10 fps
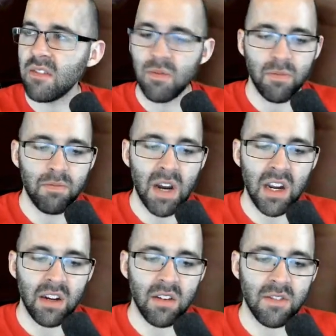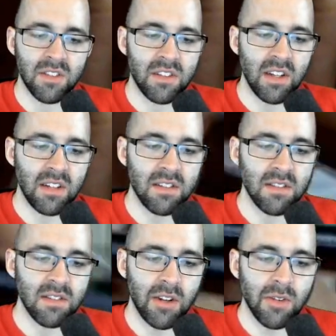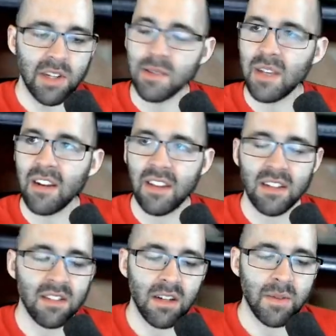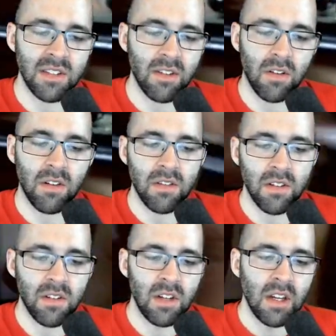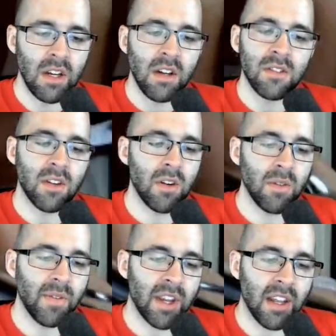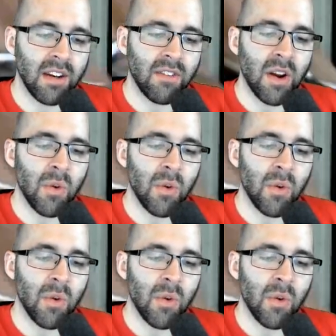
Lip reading: of pi over 6. 0 times anything is going to be 0. So again, if I